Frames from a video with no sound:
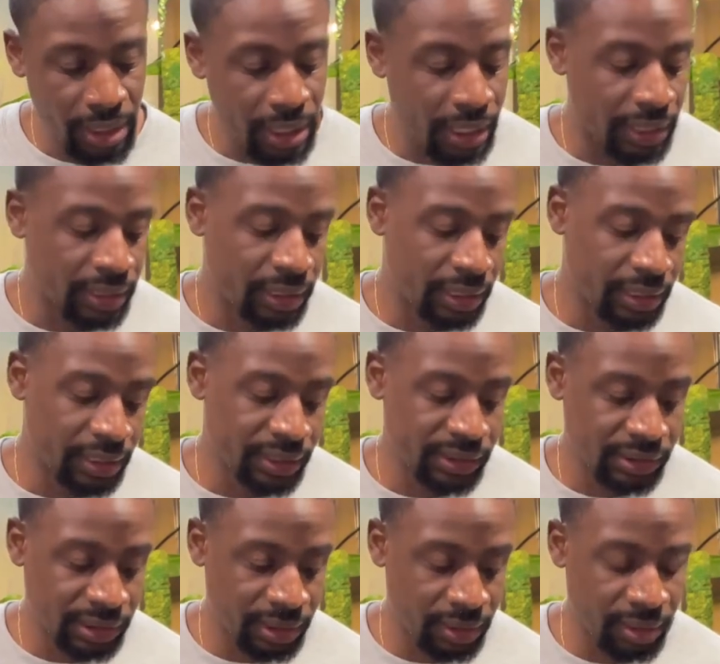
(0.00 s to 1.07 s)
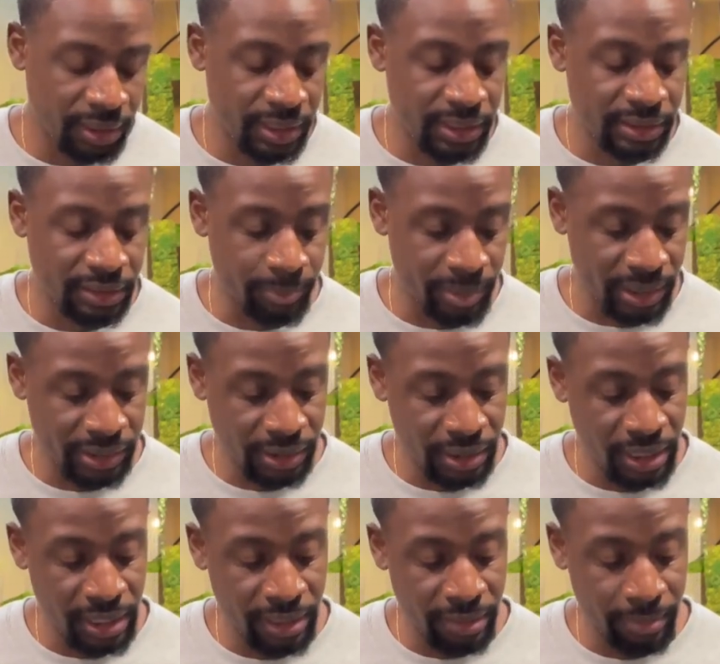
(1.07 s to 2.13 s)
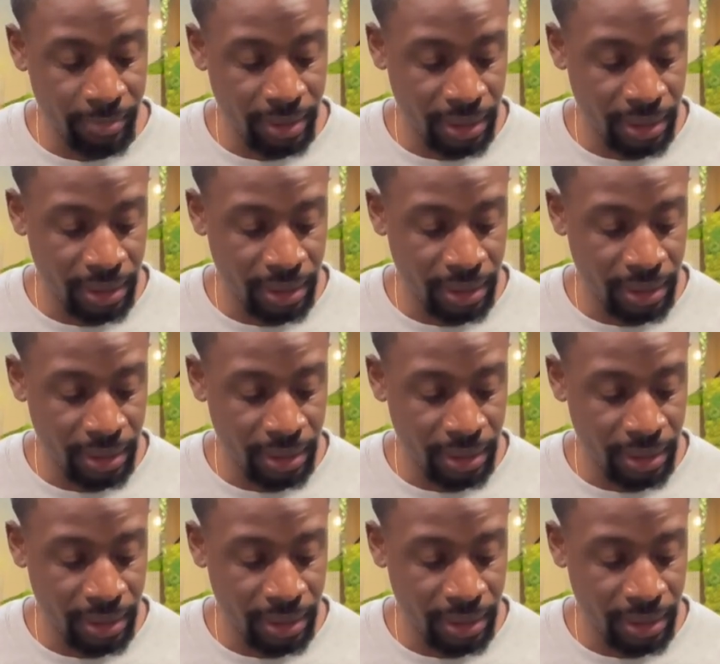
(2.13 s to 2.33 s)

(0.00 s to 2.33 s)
and then this here is the Mexicanum.